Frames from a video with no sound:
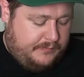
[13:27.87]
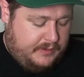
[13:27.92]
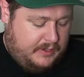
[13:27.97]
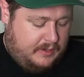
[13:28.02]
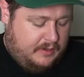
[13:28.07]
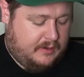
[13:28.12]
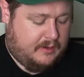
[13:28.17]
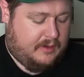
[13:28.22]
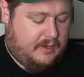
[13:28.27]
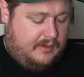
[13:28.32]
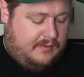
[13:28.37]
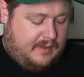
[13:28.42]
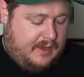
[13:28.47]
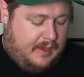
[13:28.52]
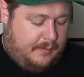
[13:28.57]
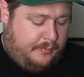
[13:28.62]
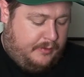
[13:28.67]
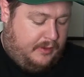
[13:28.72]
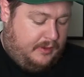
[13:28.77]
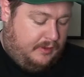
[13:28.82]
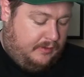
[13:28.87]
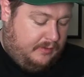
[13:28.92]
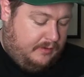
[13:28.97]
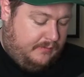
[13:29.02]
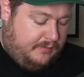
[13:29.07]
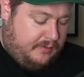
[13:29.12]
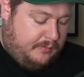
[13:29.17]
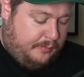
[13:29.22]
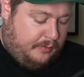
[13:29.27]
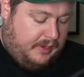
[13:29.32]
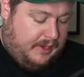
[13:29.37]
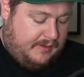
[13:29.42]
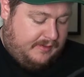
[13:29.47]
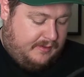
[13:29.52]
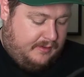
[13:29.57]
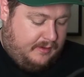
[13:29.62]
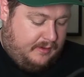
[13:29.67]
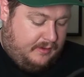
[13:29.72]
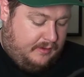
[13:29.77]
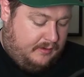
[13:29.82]
And he's happy. He loves the
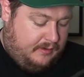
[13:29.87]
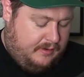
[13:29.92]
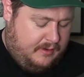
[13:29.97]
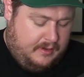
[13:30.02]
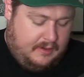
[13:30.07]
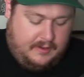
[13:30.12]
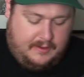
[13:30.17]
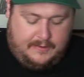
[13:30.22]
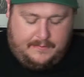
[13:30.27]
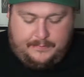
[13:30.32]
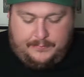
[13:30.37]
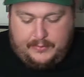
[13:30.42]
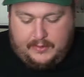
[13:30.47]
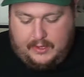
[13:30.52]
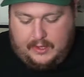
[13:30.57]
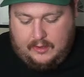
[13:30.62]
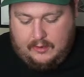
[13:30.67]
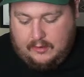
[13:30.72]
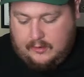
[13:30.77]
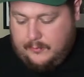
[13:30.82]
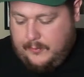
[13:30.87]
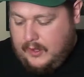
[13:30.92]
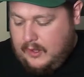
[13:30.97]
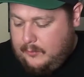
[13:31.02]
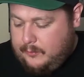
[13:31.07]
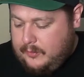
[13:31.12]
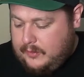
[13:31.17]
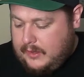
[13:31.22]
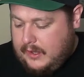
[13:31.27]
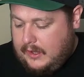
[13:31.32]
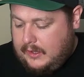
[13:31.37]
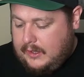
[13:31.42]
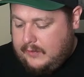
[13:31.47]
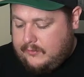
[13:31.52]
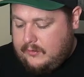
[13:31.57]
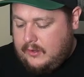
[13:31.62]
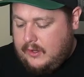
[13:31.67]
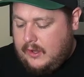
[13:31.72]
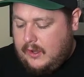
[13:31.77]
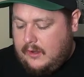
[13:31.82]
plastic, and he hooked me up with that after
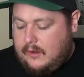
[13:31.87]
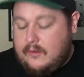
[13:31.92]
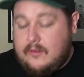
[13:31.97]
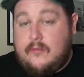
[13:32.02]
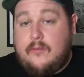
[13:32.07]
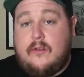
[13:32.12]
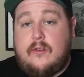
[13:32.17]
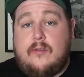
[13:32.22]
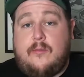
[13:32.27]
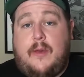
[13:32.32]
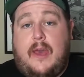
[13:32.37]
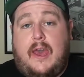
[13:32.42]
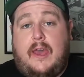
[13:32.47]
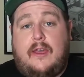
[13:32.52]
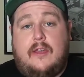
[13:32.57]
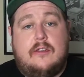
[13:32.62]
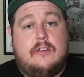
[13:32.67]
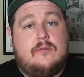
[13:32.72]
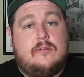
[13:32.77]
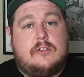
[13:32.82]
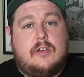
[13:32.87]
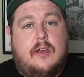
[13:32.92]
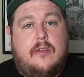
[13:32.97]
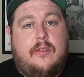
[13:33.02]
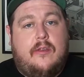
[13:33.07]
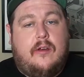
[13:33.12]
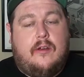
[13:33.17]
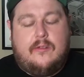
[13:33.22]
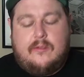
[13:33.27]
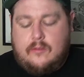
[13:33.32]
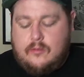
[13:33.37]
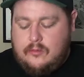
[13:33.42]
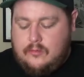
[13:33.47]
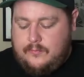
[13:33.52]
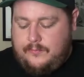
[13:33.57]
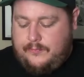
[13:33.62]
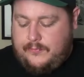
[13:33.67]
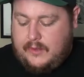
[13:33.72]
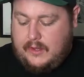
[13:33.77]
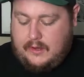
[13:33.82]
he got his first package, which I thought was cool.
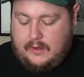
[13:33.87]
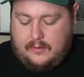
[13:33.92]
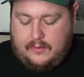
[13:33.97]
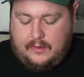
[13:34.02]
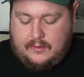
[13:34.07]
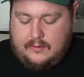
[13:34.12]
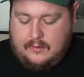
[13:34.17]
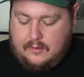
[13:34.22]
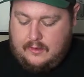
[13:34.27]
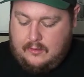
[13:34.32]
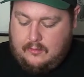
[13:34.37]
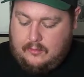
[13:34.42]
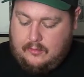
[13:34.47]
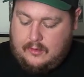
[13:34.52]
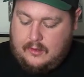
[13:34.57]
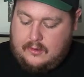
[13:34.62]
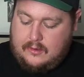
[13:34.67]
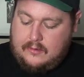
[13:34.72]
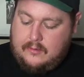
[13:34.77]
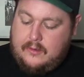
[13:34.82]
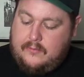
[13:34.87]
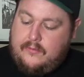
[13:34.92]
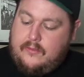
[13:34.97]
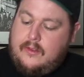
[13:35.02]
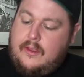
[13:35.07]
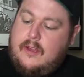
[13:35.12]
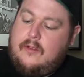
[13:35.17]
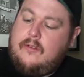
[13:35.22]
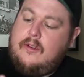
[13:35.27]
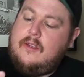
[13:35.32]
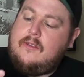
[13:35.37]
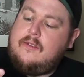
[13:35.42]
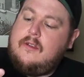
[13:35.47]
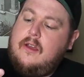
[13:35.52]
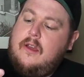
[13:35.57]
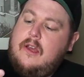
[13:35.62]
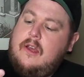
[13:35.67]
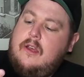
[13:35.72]
And I like to hold on to it for that reason.